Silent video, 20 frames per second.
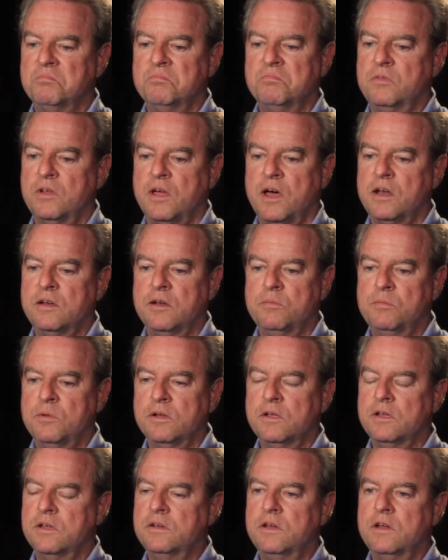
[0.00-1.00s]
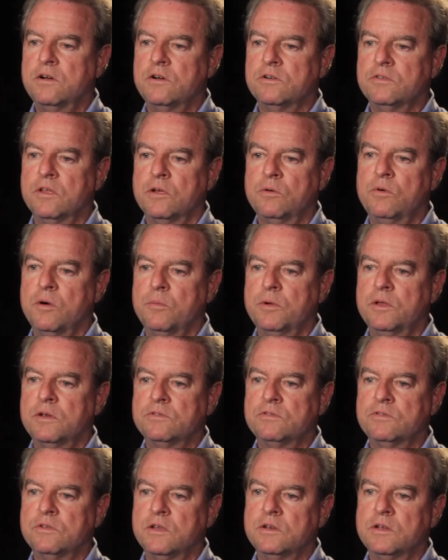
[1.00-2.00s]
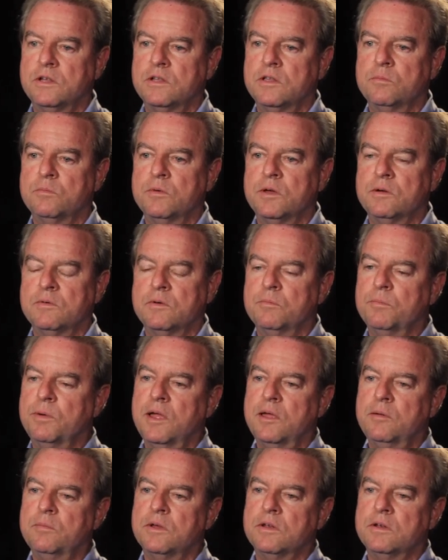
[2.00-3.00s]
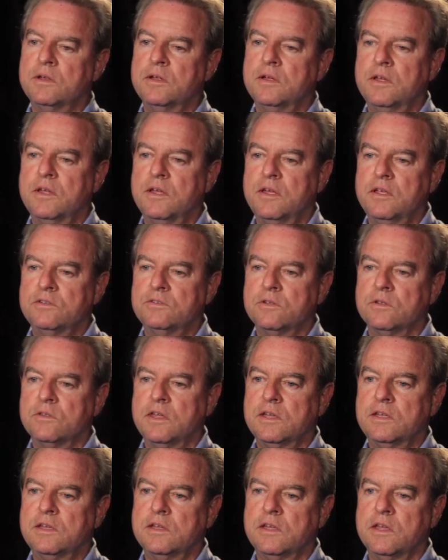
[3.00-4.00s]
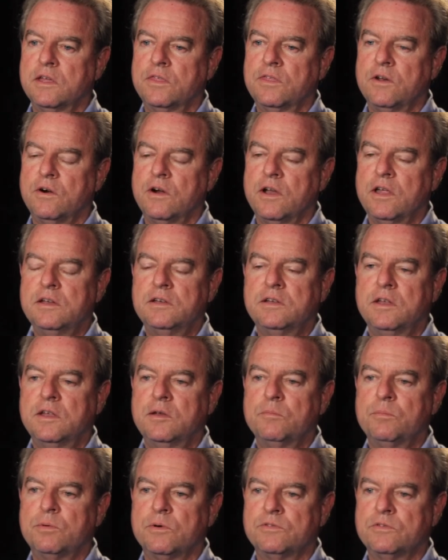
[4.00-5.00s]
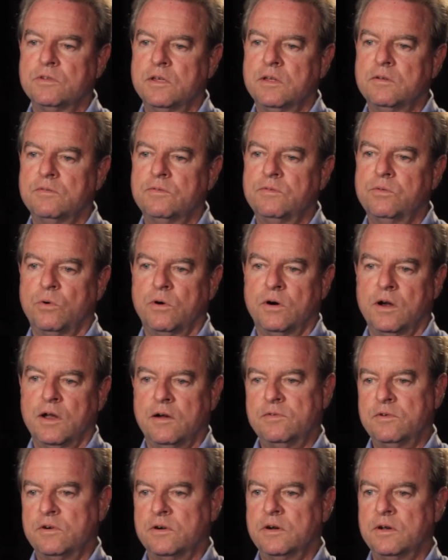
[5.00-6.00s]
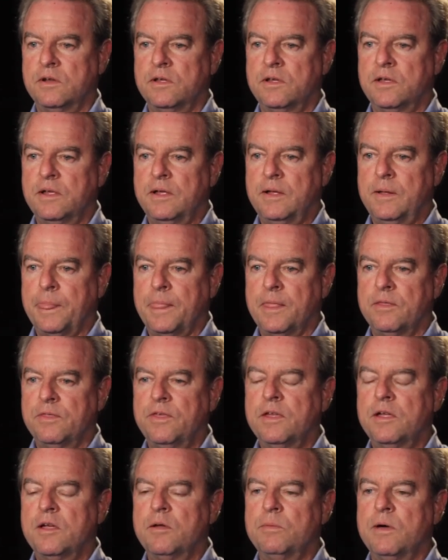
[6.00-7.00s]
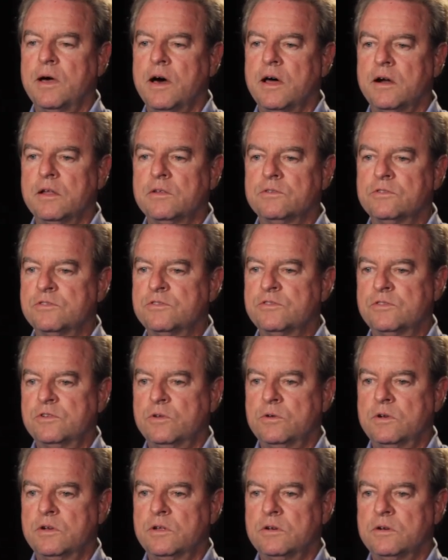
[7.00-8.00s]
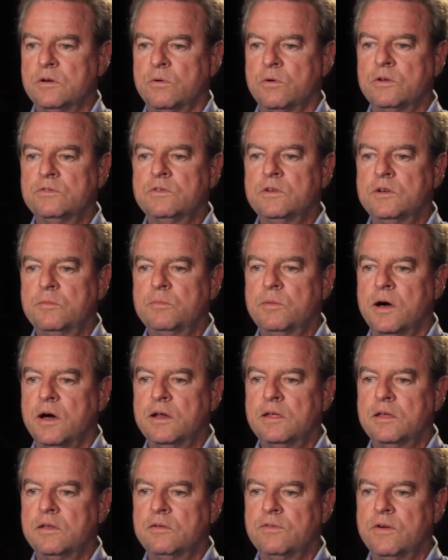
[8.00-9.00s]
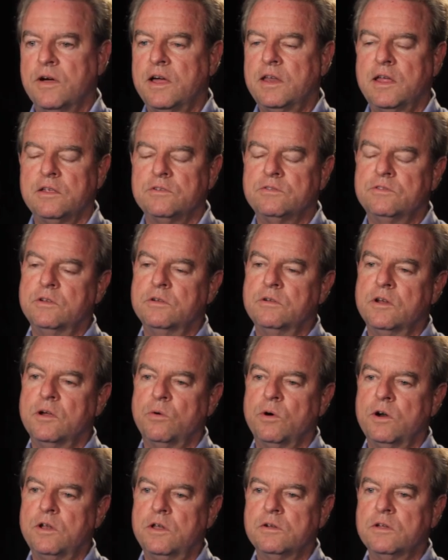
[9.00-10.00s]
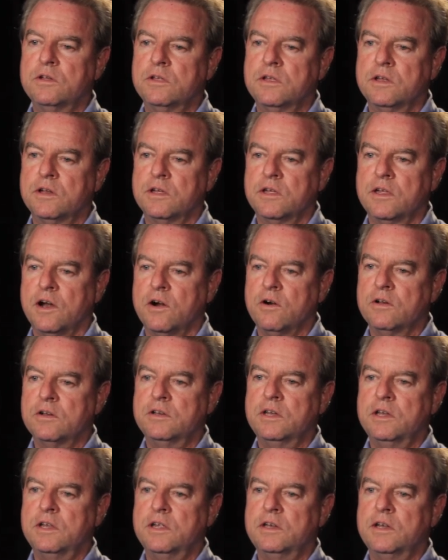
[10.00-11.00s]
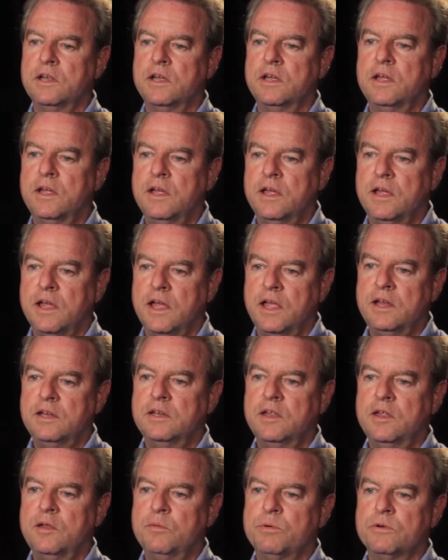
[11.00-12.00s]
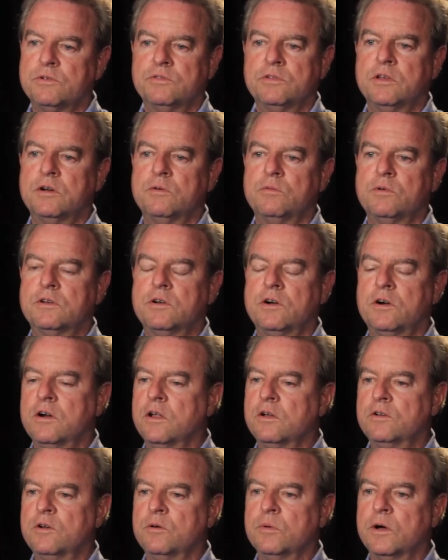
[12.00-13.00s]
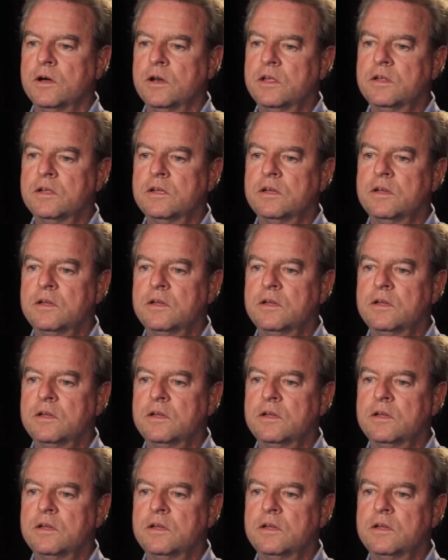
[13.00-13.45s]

Not in a million years. They want me to send in the minimum payment so they can get their 18% forever. Think about it. As a student or as anybody in finance, do you know where you can get a guaranteed 18% return on your money?